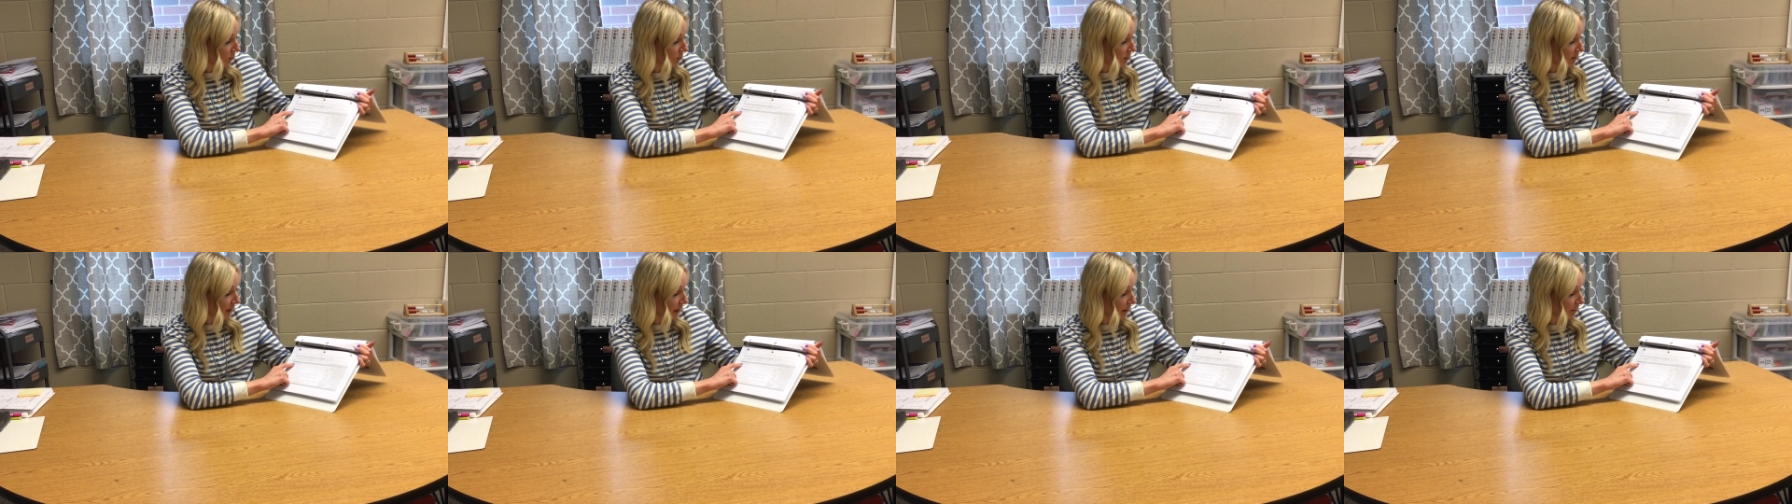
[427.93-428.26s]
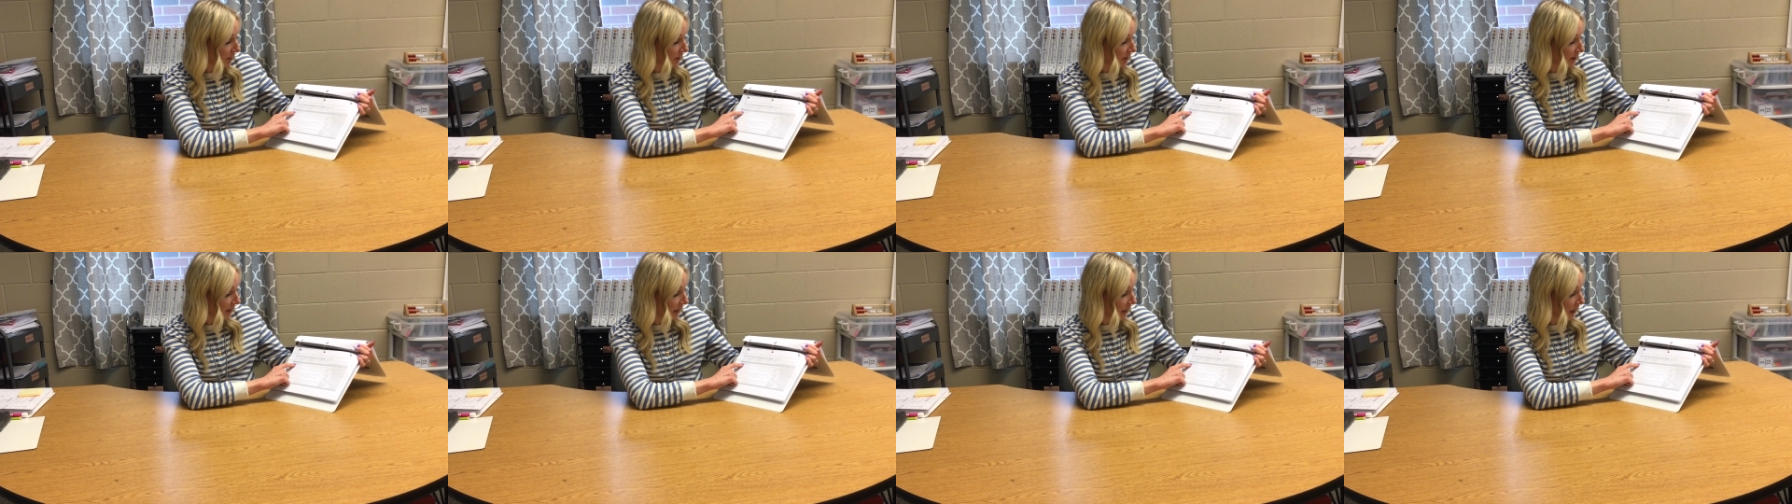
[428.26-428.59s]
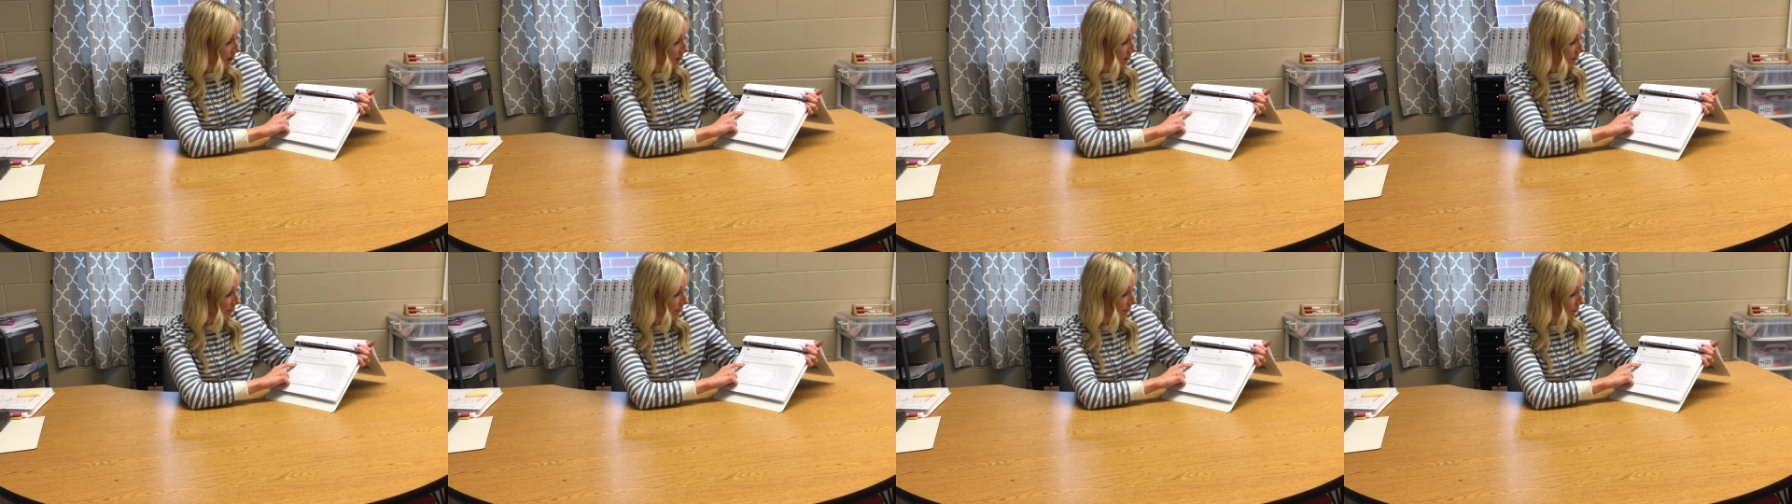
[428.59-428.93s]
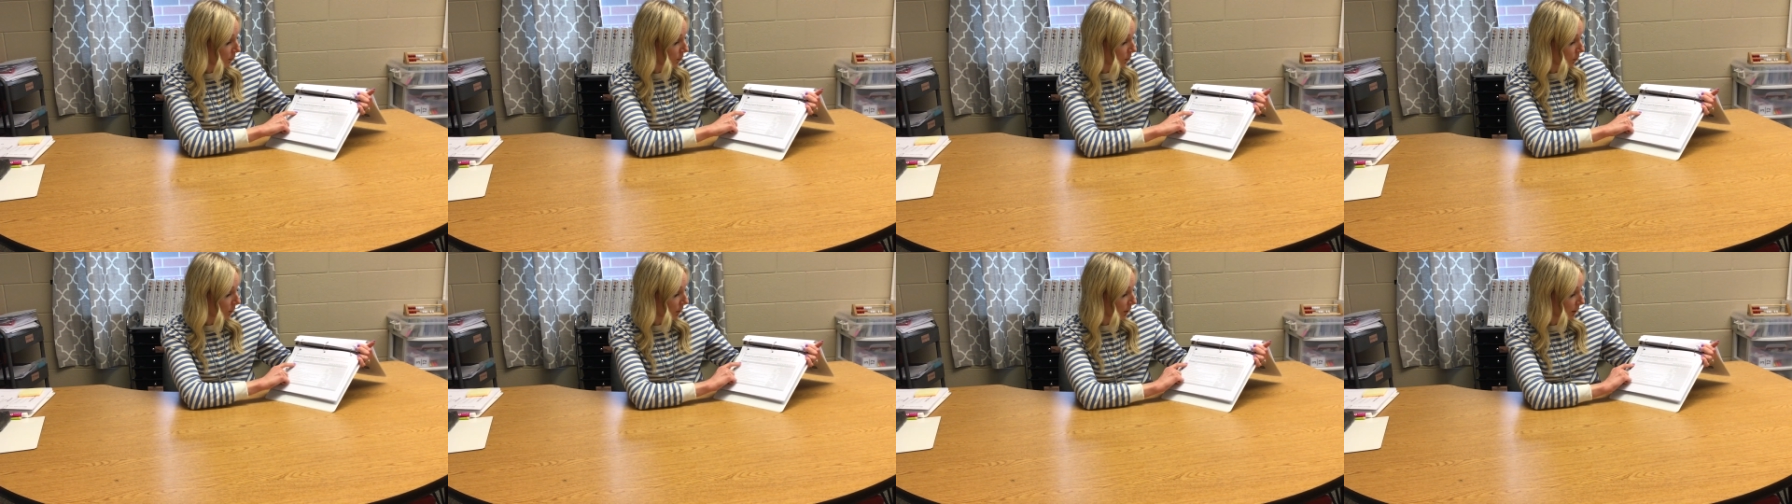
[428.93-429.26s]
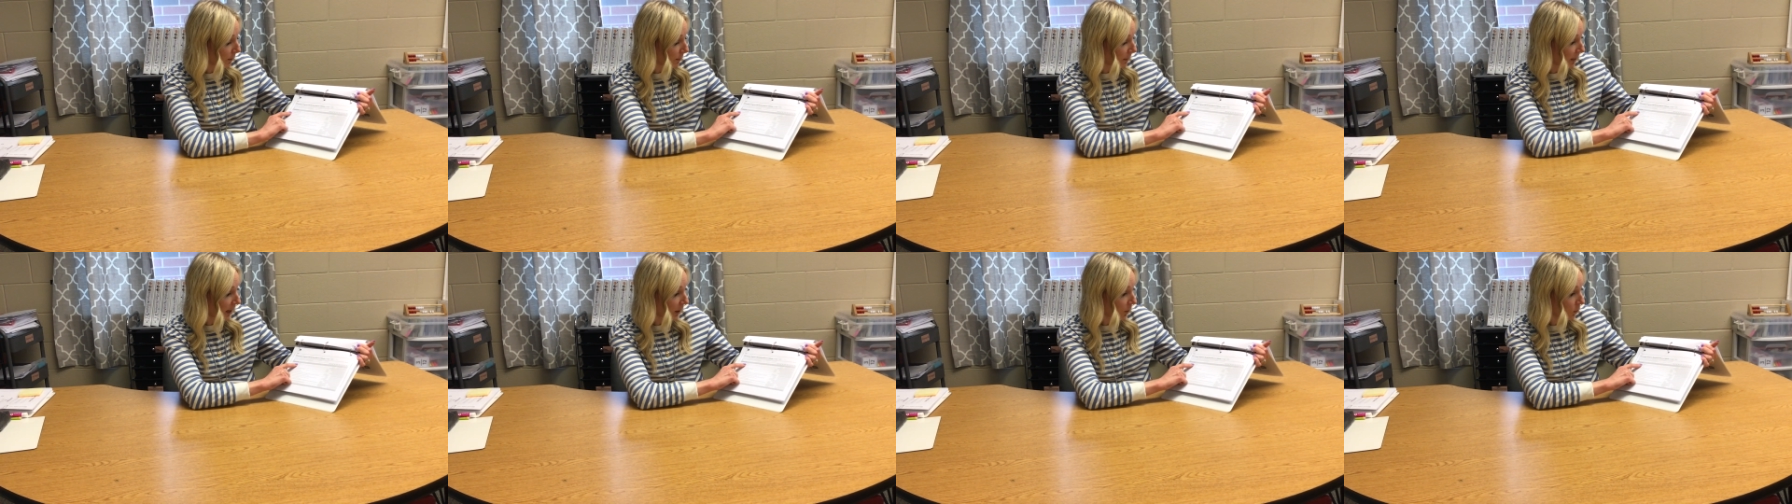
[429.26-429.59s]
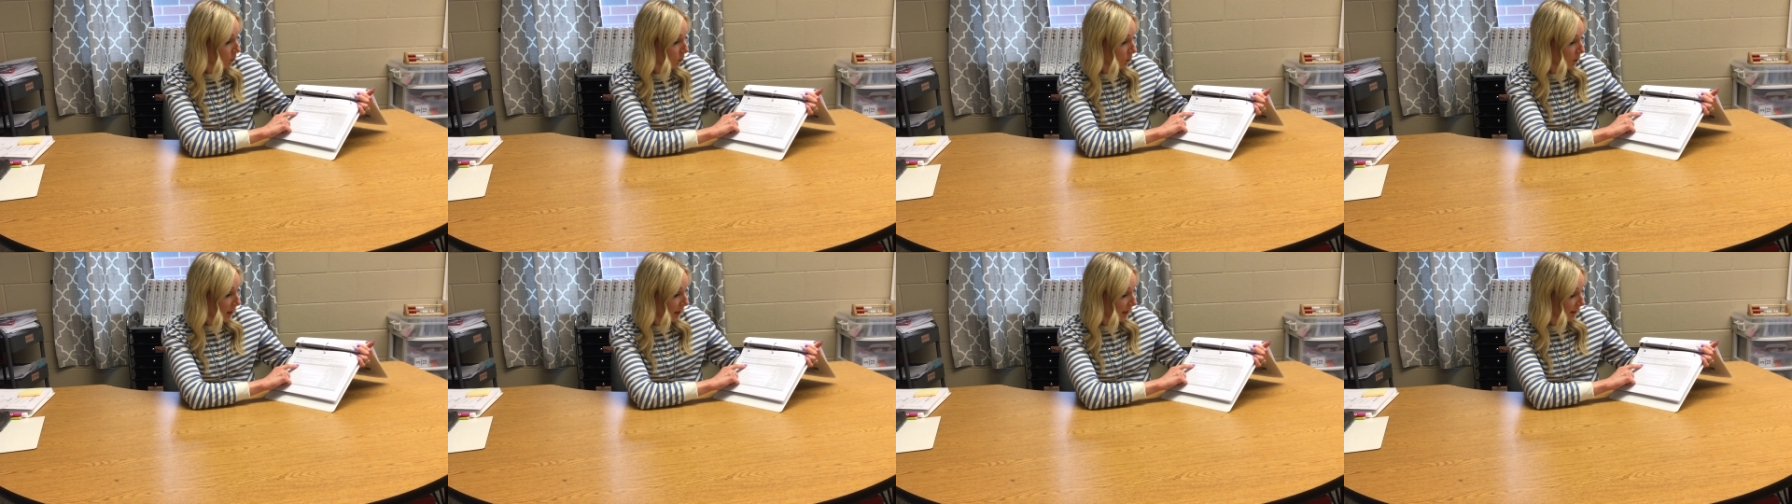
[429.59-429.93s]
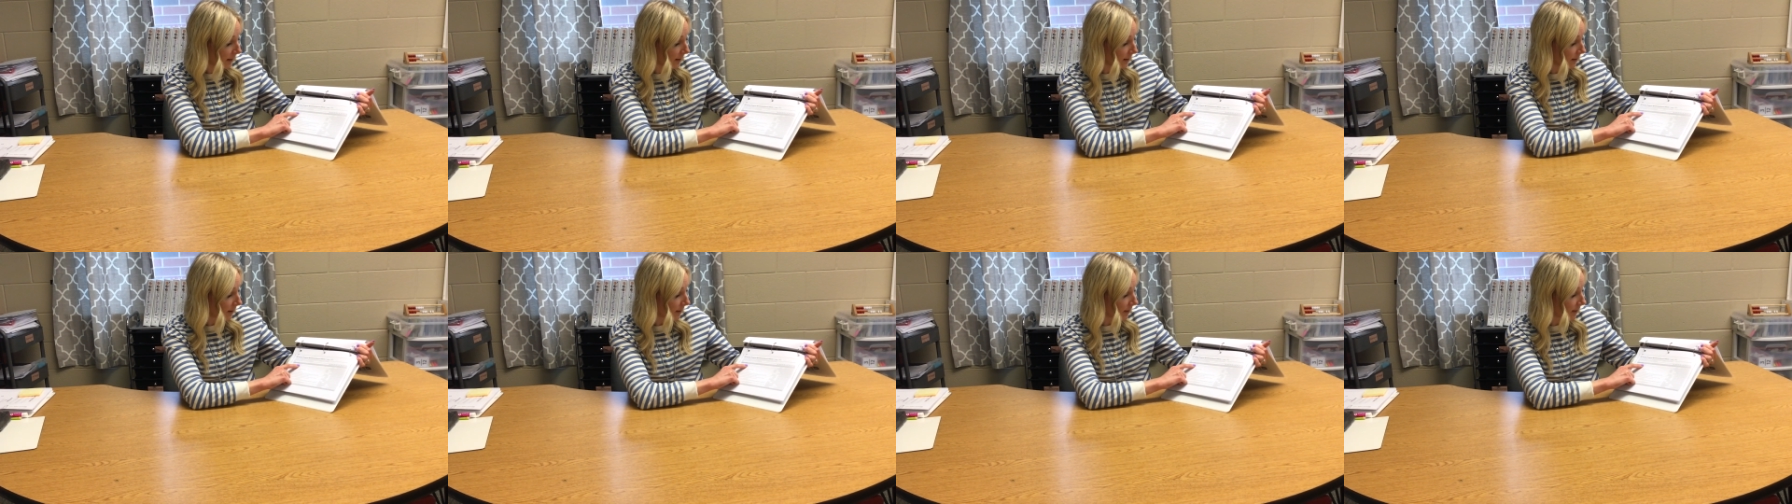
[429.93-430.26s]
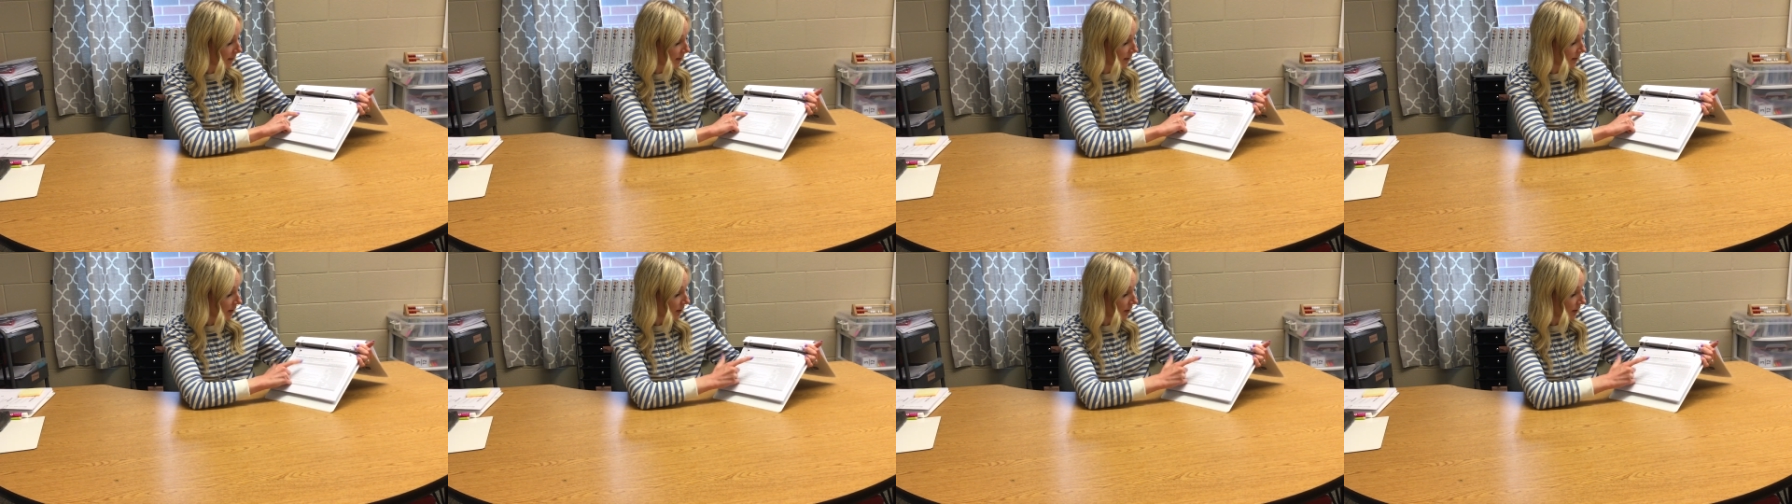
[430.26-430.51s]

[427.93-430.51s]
was able to count forward by ones